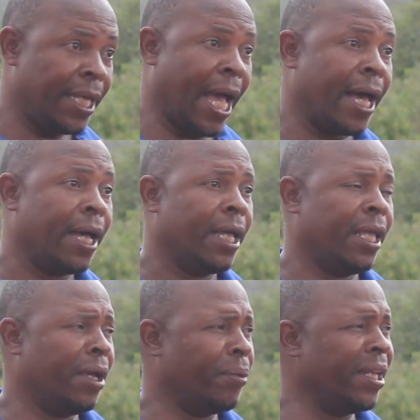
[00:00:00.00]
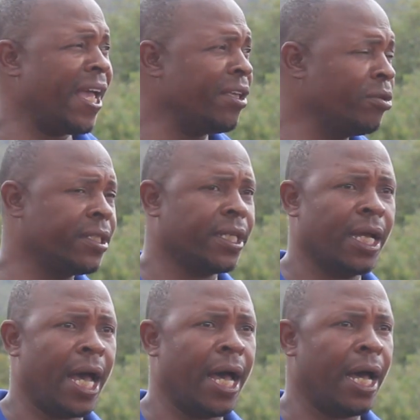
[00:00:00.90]
Yeah. When you are
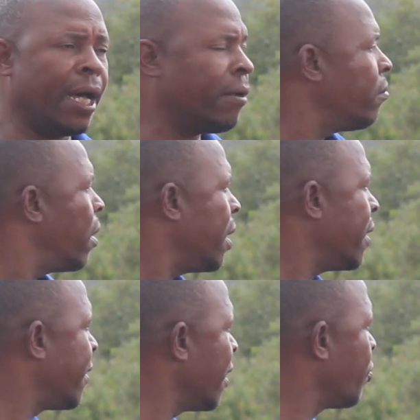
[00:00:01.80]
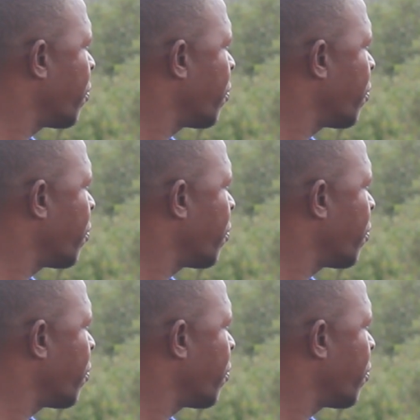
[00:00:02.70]
using a seed